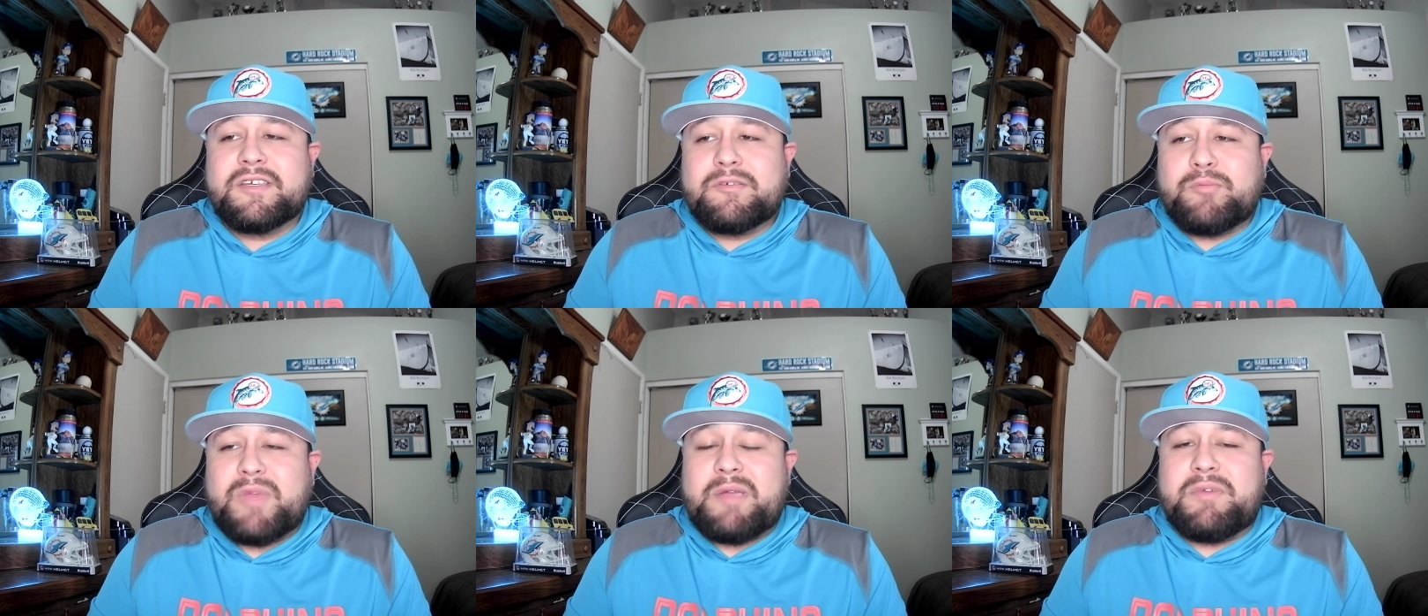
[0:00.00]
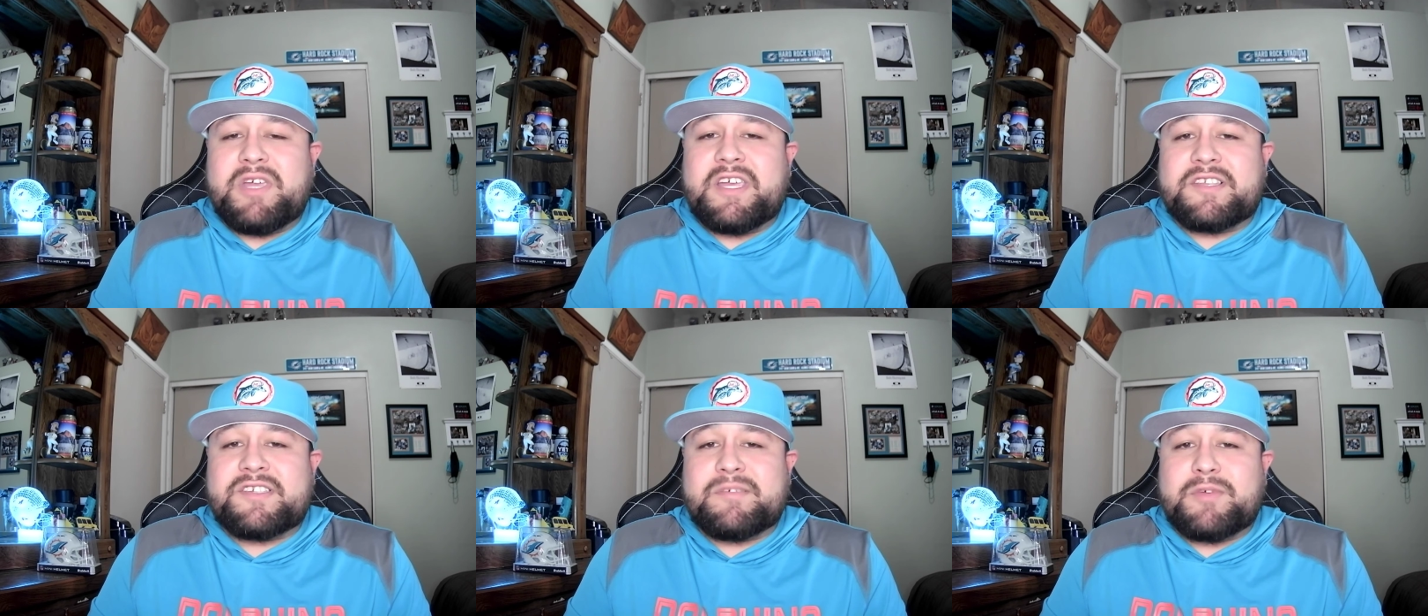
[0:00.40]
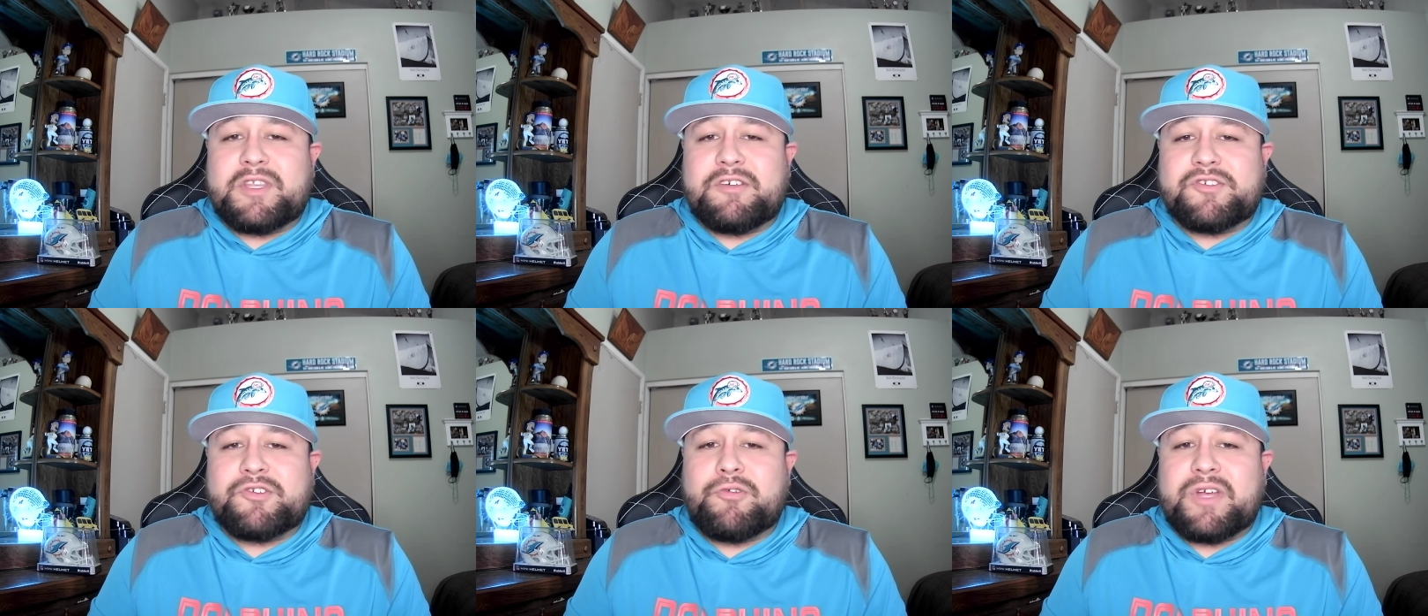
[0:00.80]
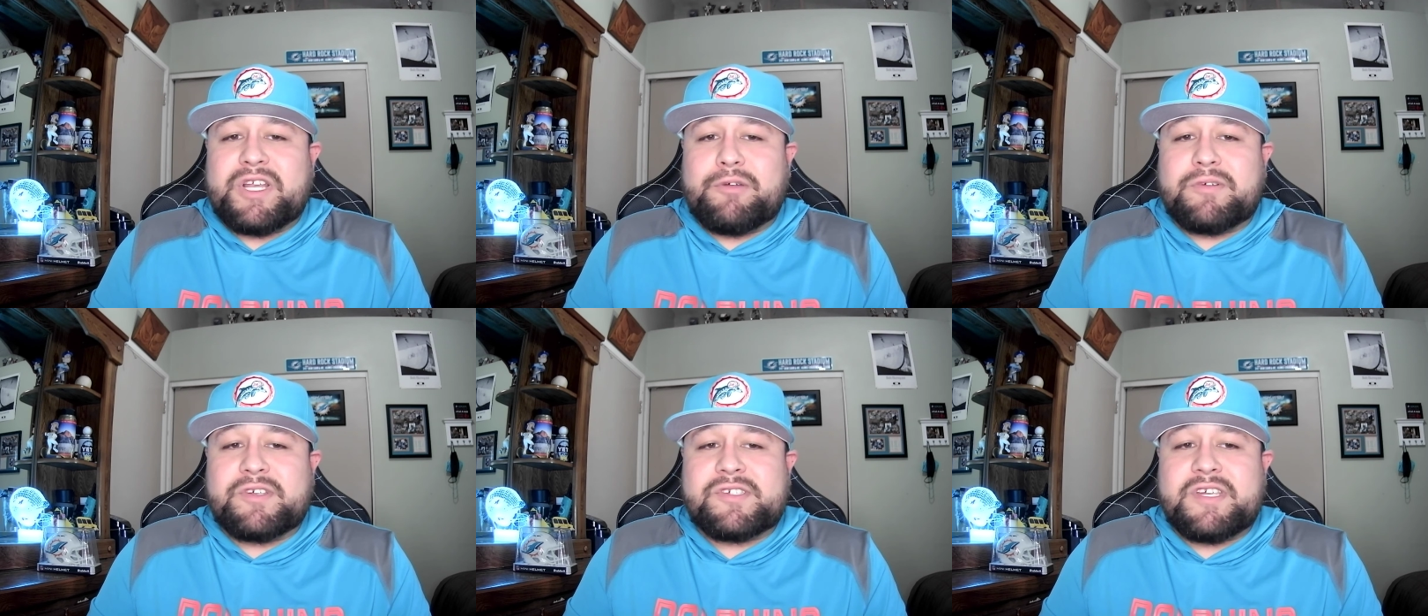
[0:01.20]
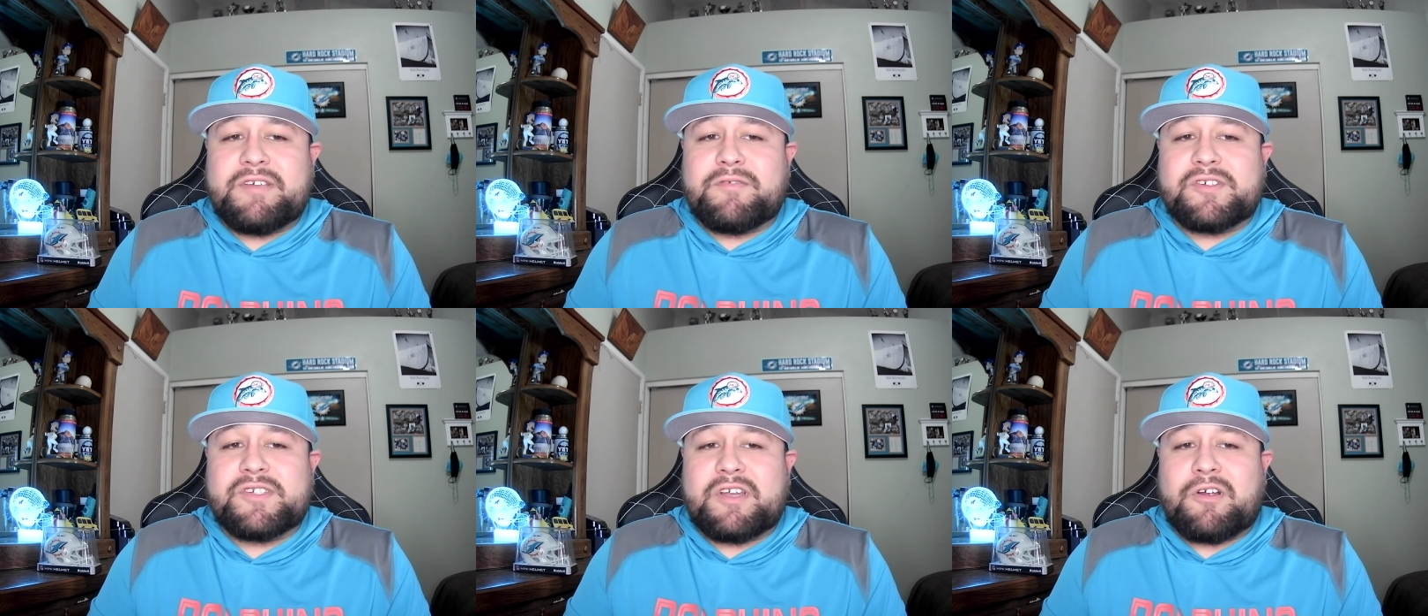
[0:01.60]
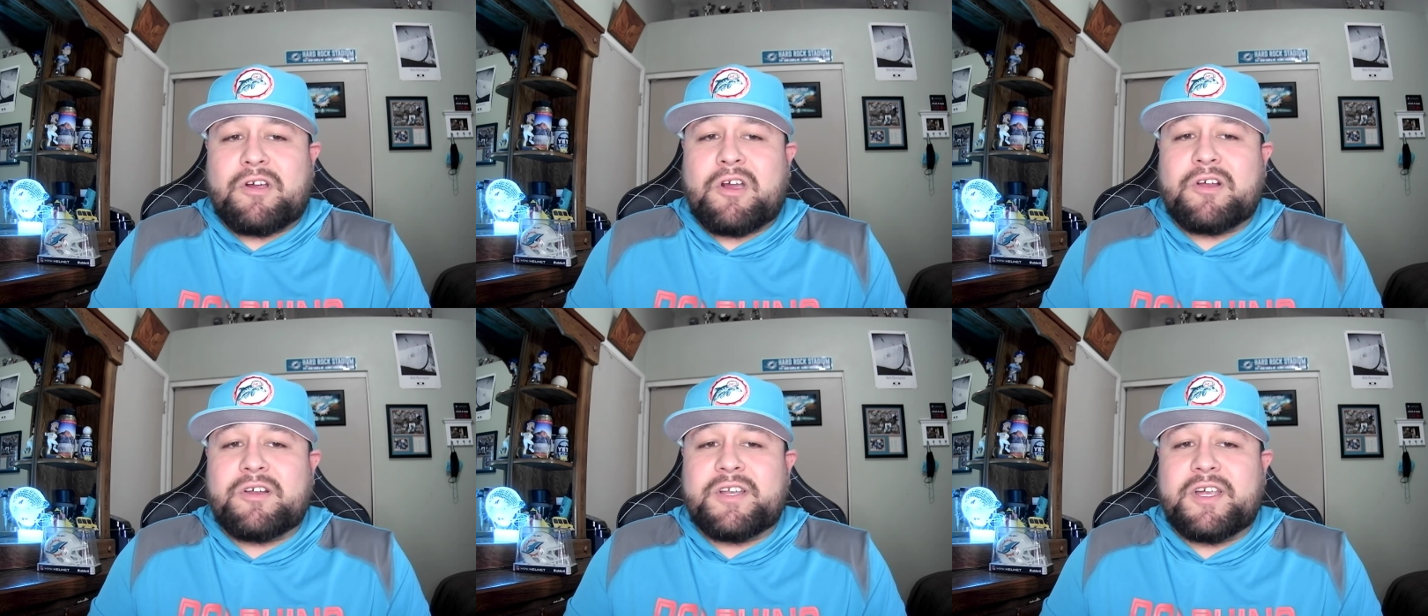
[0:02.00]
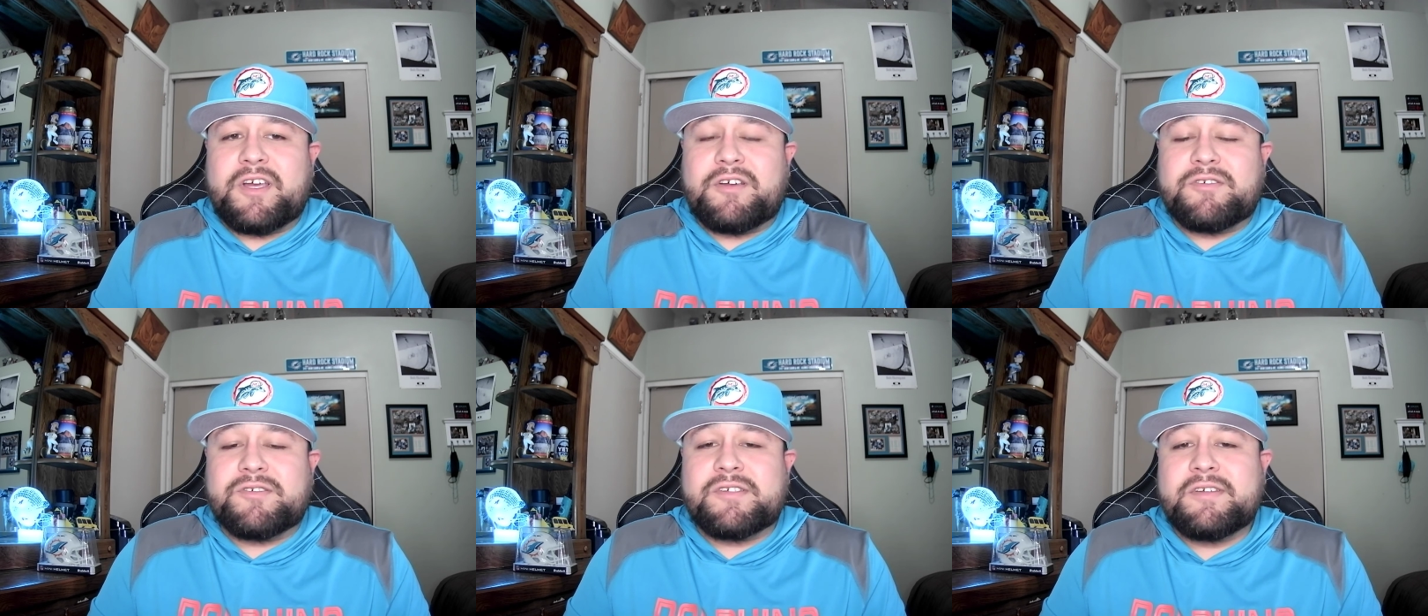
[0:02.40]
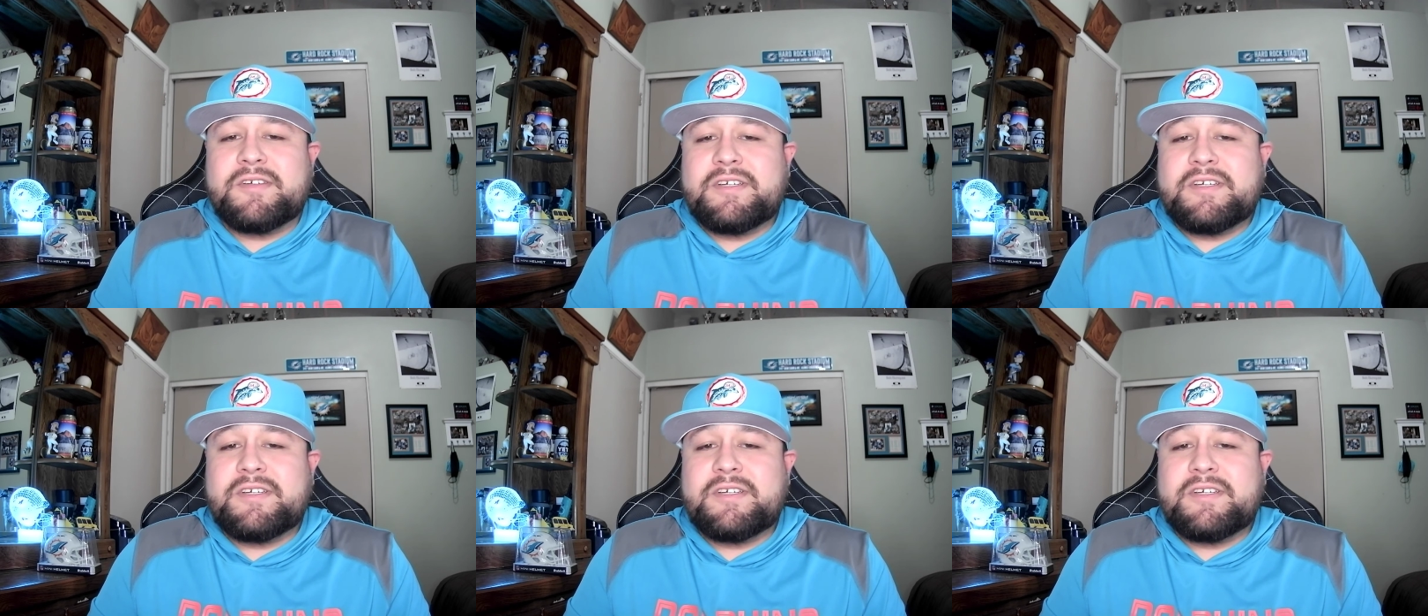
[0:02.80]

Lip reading: Maybe get some of those gritty receivers that are hard-nosed,